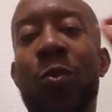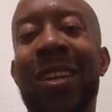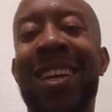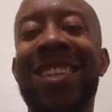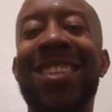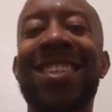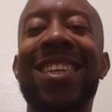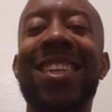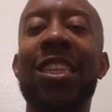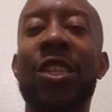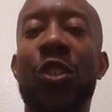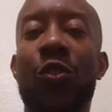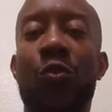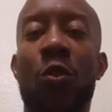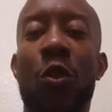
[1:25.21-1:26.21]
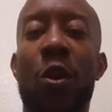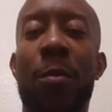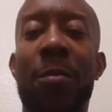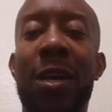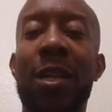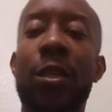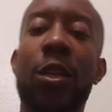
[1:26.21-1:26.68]
When I say strong,
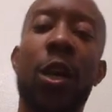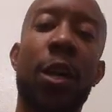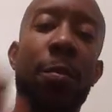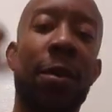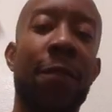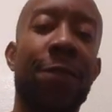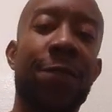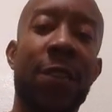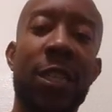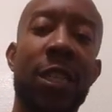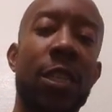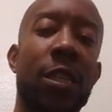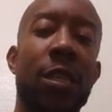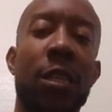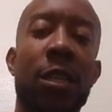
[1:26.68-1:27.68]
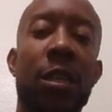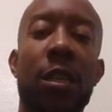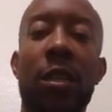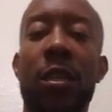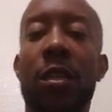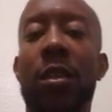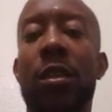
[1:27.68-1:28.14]
I'm not talking about physically
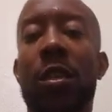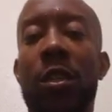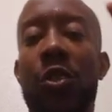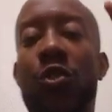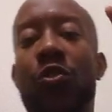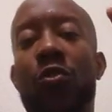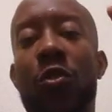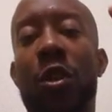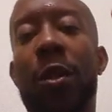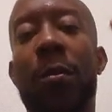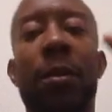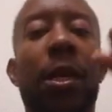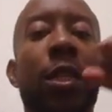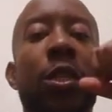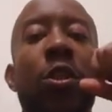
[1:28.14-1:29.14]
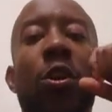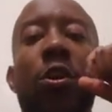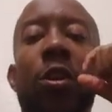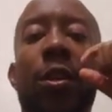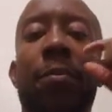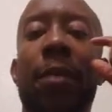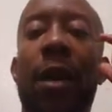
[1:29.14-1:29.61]
strong. I'm not
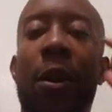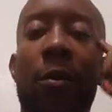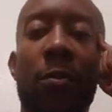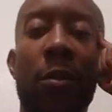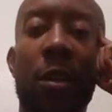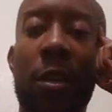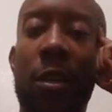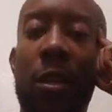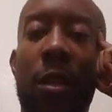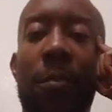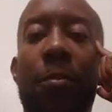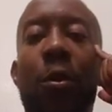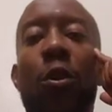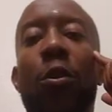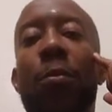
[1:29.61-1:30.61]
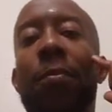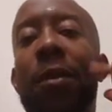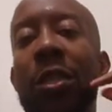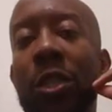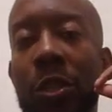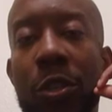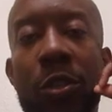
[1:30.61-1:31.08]
talking about the ball
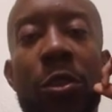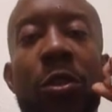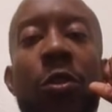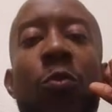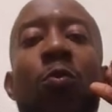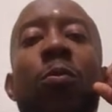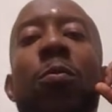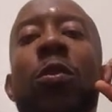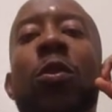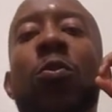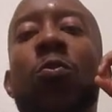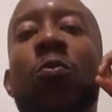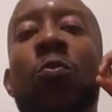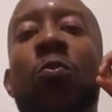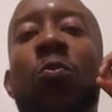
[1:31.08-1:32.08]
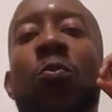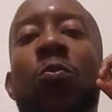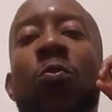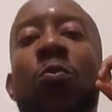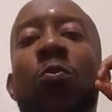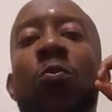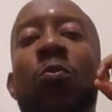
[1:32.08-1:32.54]
buster, the woman who
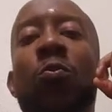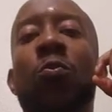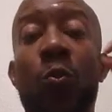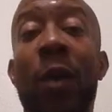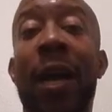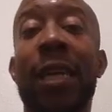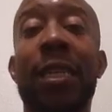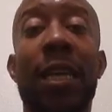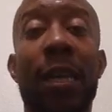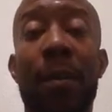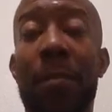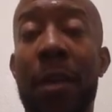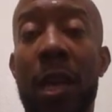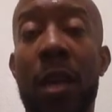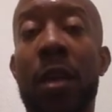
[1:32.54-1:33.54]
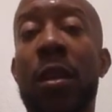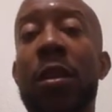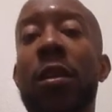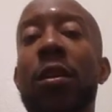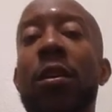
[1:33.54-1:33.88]
wants who acts like a man.